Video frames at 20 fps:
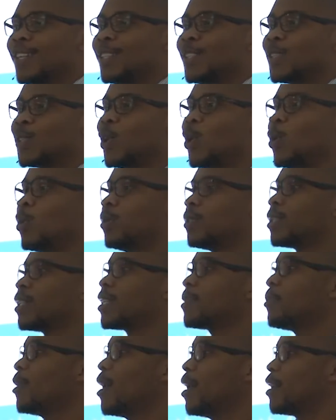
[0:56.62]
So
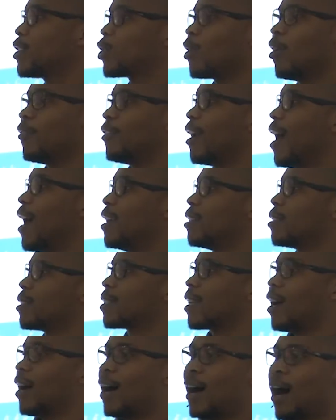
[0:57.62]
just by a show of hands,
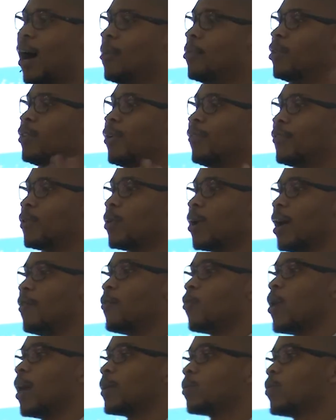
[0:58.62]
how many of you have
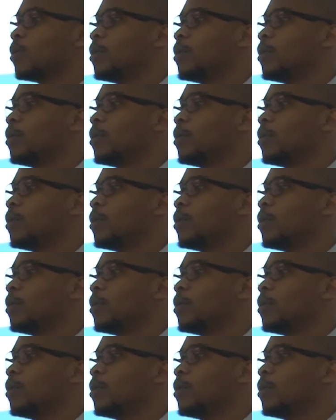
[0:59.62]
worked